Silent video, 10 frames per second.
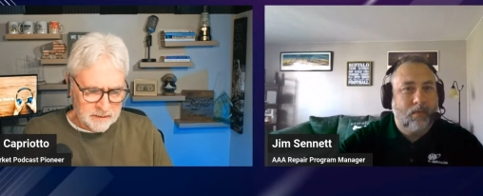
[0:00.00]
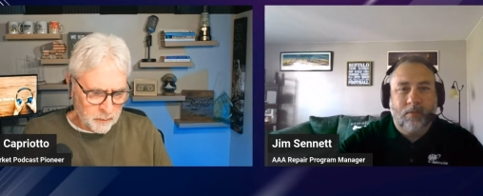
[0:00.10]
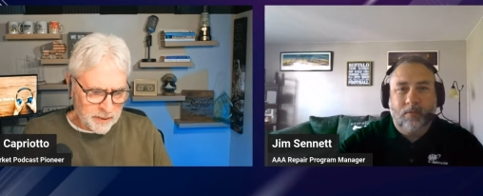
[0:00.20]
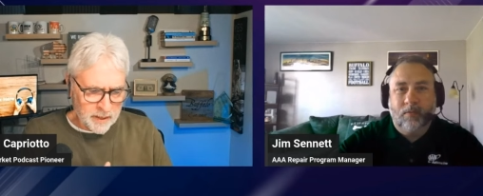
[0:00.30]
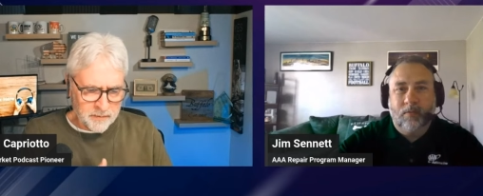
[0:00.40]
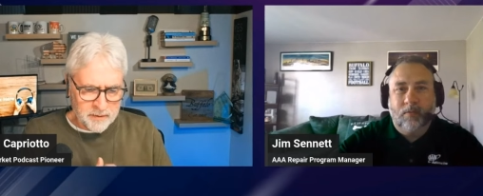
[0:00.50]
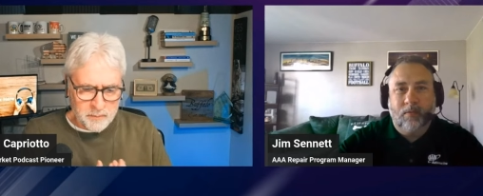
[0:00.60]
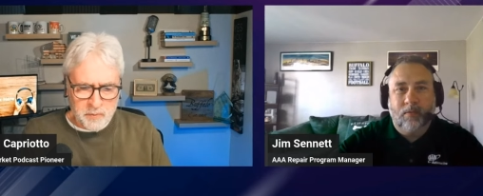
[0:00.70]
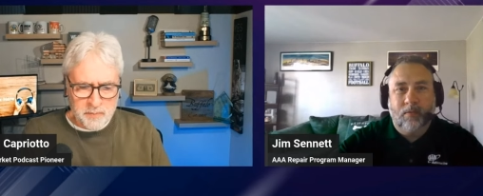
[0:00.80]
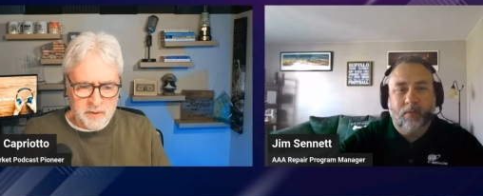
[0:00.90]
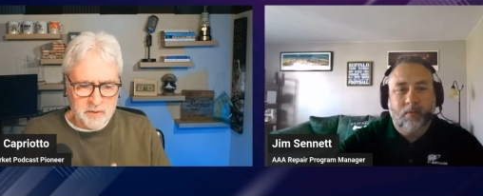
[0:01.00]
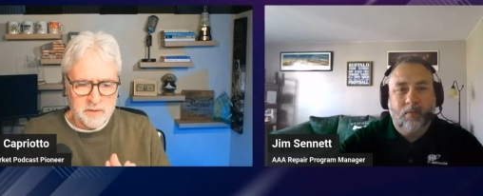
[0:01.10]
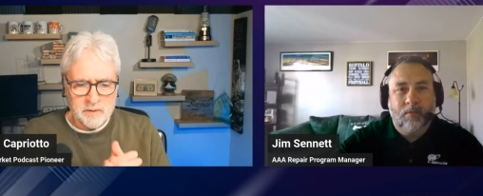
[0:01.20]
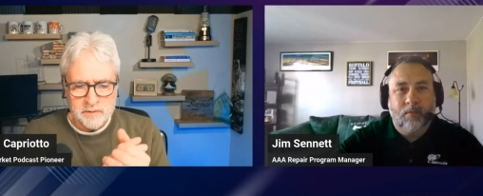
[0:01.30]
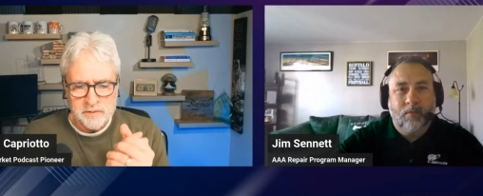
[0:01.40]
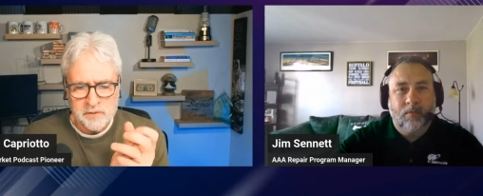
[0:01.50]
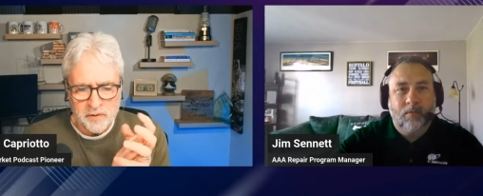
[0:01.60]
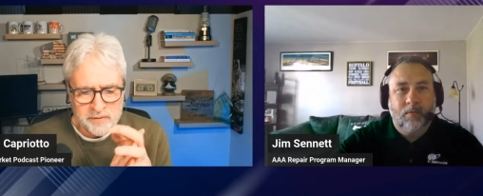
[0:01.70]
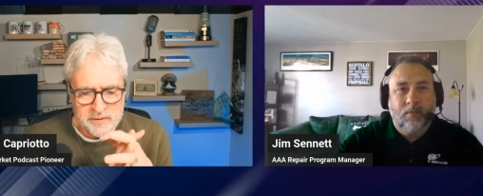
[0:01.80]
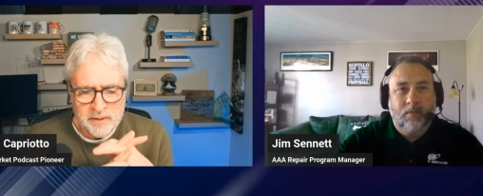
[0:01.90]
Speaker 1: We are the premier
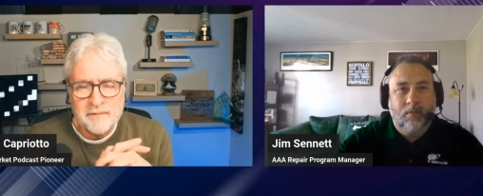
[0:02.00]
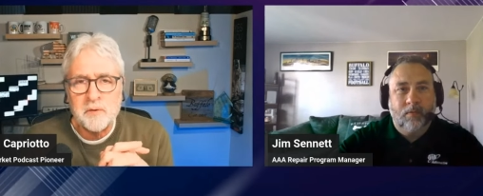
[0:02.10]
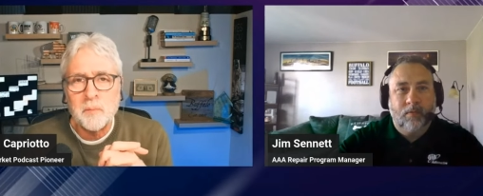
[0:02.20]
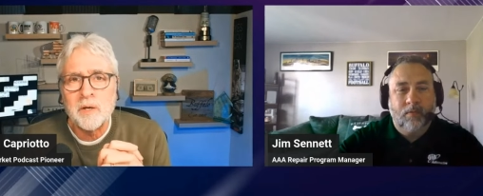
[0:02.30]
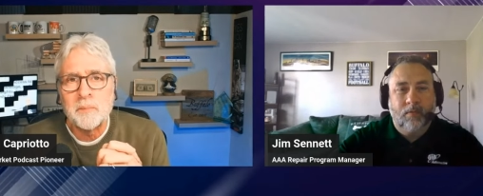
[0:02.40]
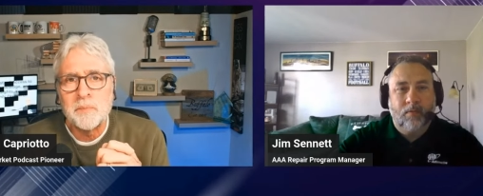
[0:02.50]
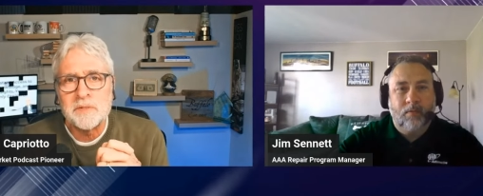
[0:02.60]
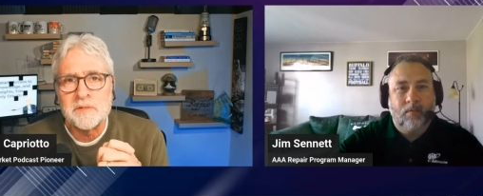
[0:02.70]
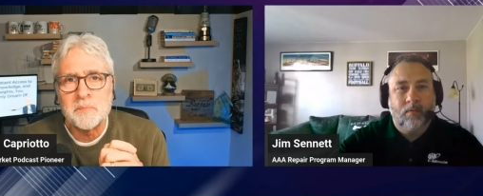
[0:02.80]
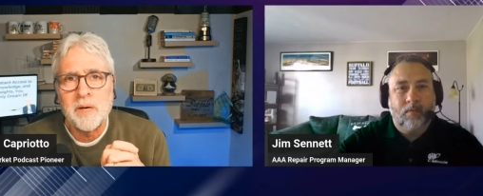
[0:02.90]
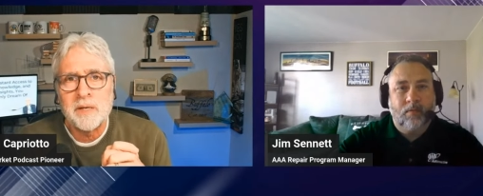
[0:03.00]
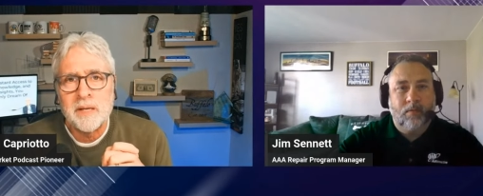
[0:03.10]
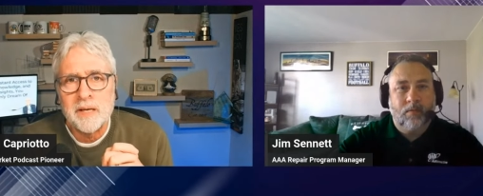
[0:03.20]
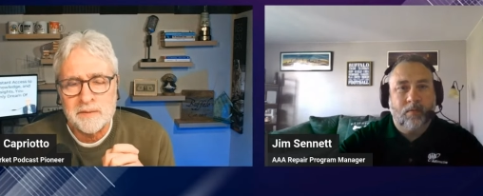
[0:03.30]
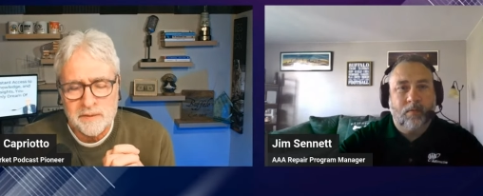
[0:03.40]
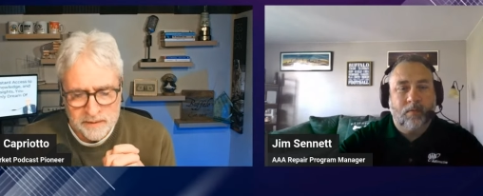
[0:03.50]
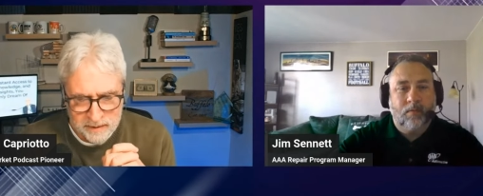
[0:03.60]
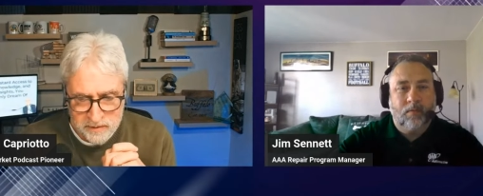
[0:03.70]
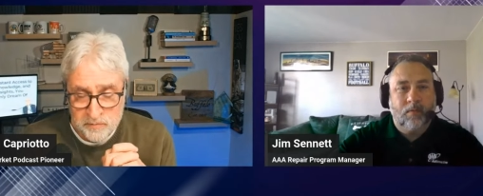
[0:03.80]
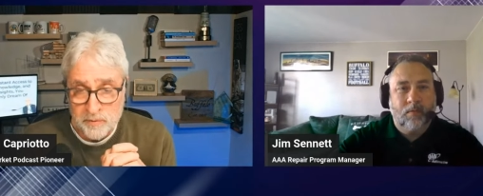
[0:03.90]
service aftermarket business podcast in the
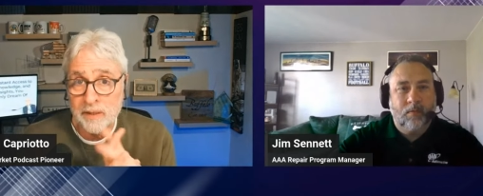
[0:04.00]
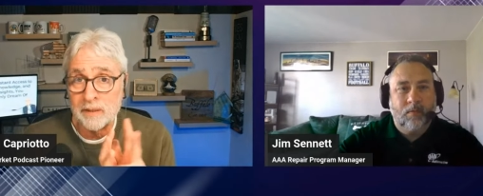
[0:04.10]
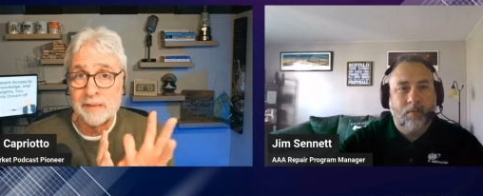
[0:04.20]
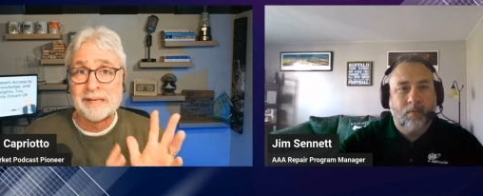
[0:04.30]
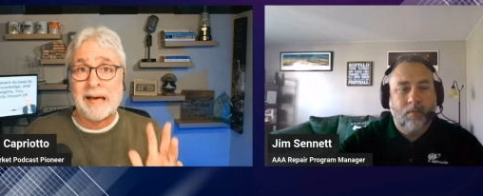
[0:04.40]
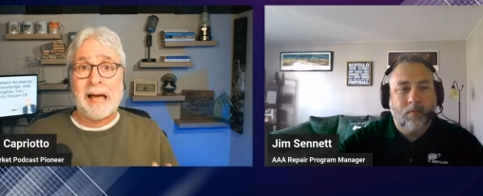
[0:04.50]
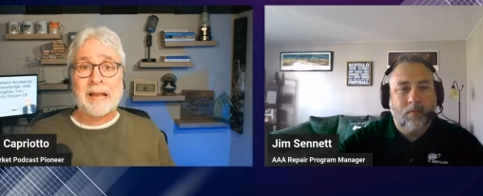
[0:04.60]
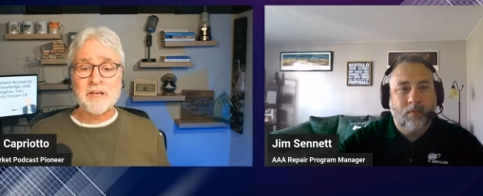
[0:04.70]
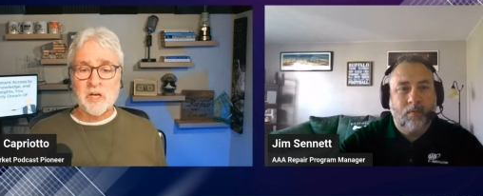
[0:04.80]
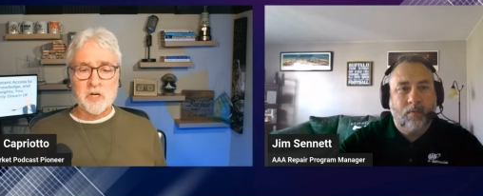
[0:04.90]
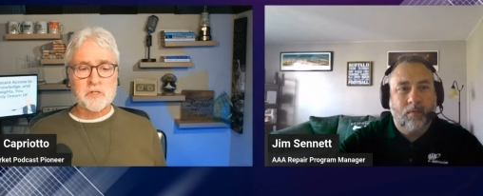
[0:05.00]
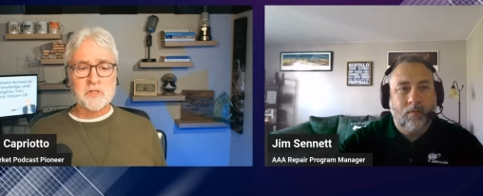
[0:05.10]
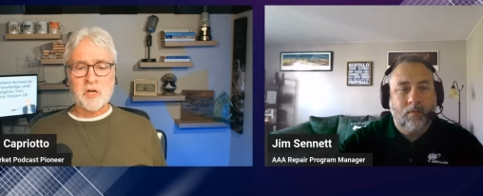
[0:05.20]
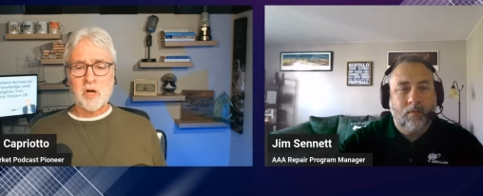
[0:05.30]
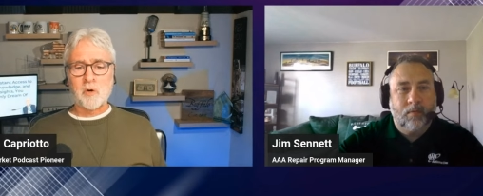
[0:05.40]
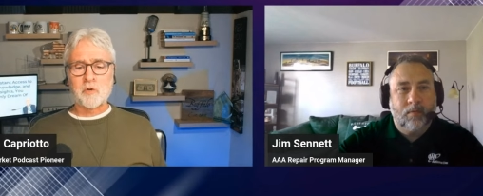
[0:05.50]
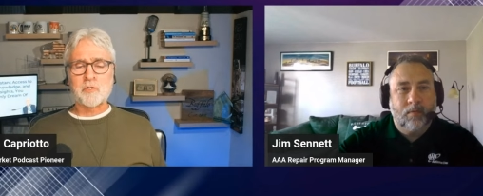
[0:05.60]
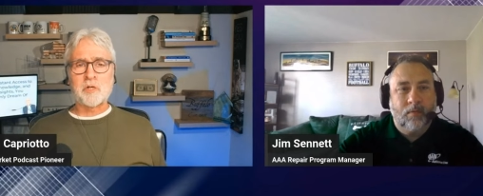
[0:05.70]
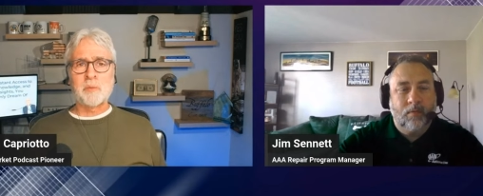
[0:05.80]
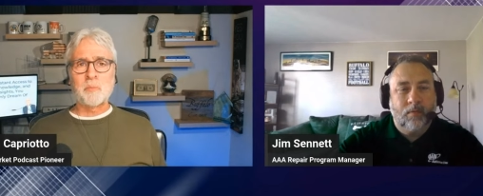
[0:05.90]
industry. 9 years ago,
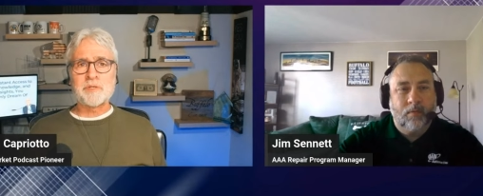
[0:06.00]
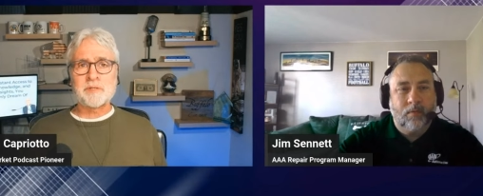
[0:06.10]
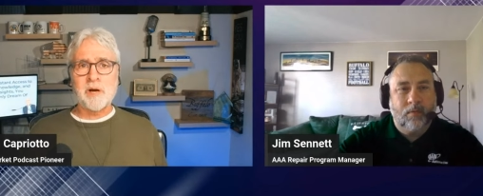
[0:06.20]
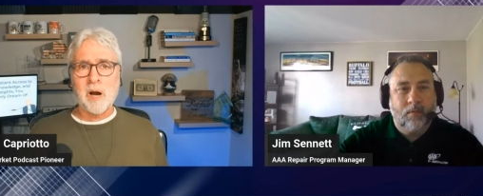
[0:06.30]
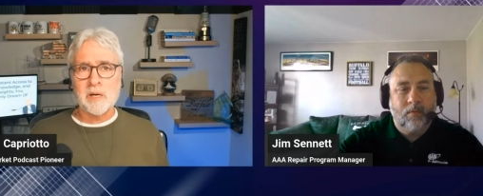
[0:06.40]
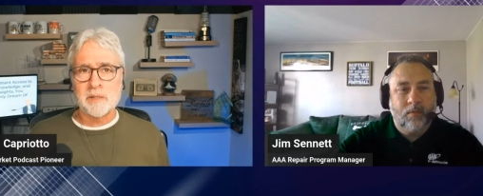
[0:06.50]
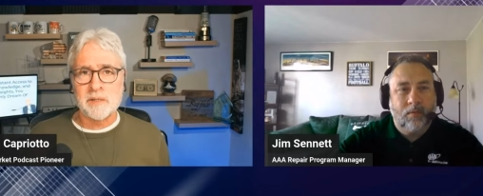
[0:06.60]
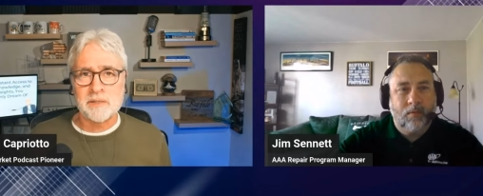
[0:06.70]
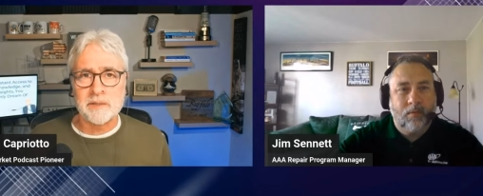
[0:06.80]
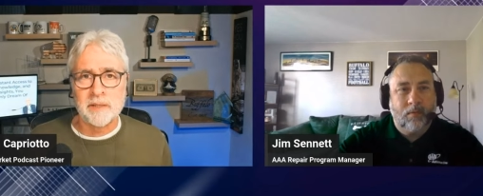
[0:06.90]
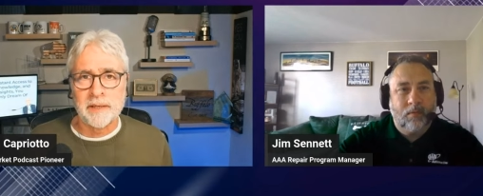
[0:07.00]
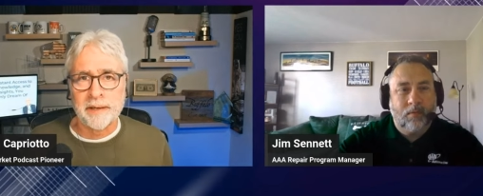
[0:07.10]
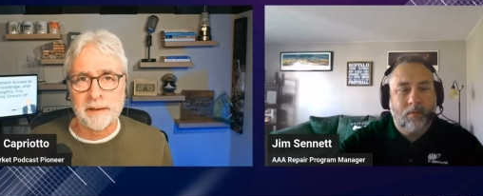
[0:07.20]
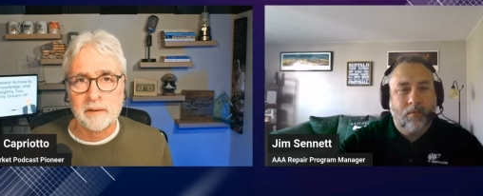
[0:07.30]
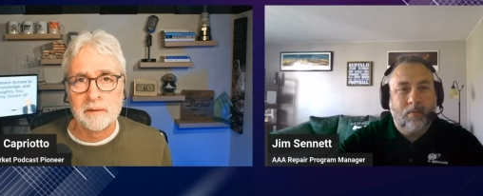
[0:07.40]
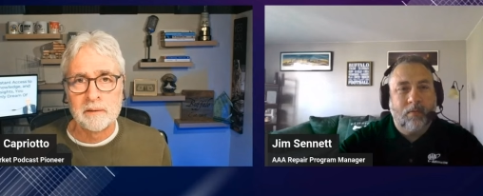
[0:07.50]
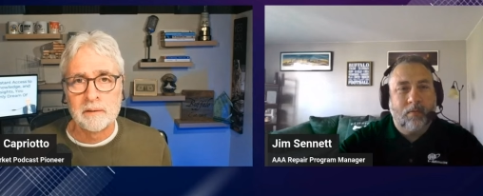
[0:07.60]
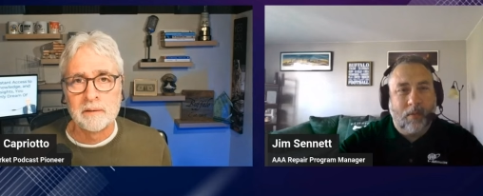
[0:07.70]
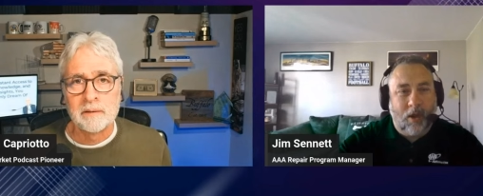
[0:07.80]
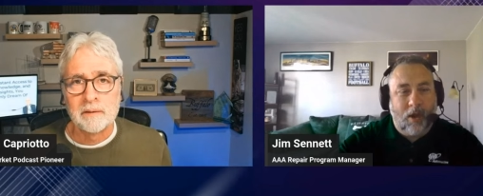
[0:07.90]
Jim, we started this thing.
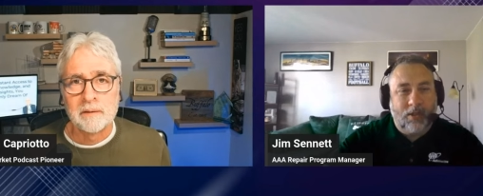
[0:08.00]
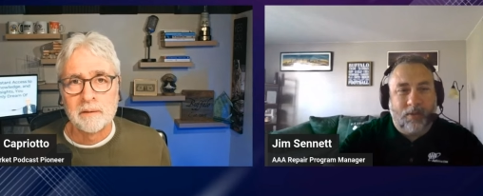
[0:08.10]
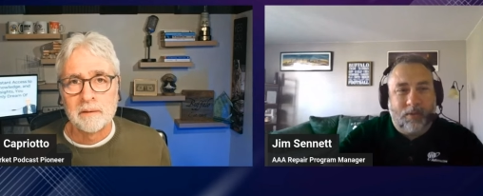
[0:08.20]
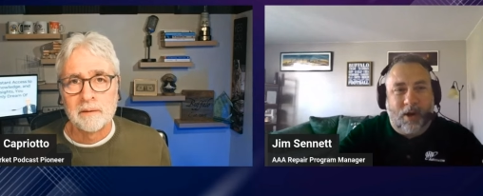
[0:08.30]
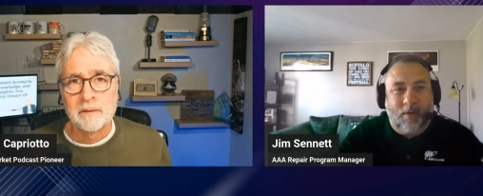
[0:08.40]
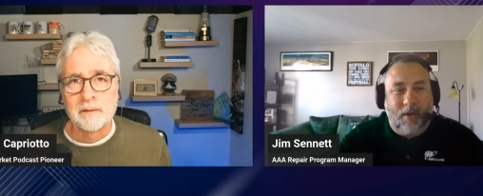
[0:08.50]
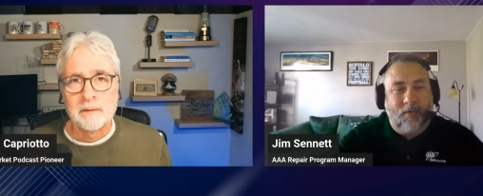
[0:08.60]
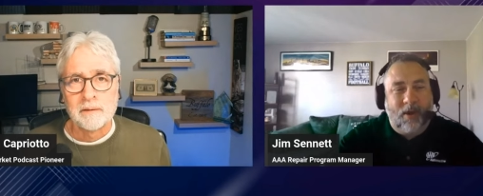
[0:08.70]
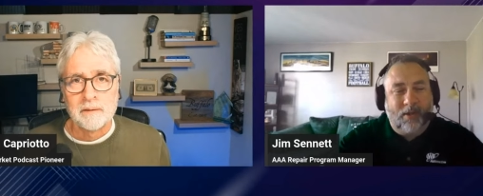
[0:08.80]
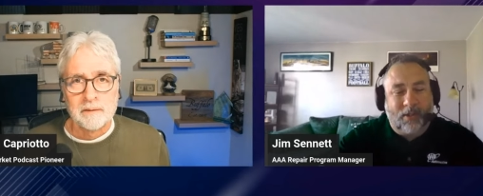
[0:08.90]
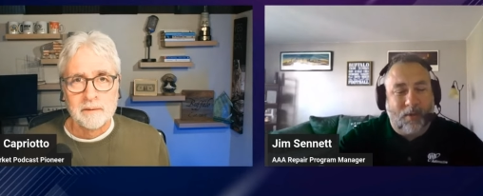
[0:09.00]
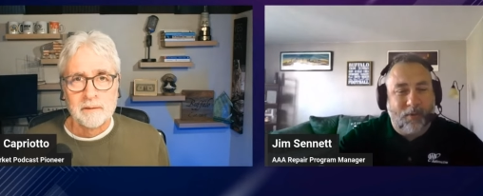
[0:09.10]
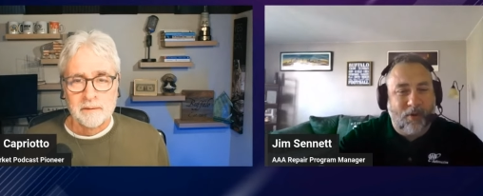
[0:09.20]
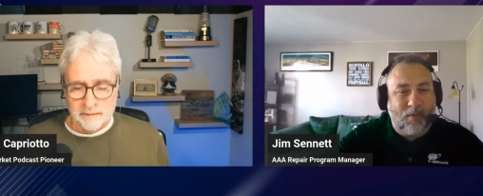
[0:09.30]
Awesome, Carm. I've watched a couple of your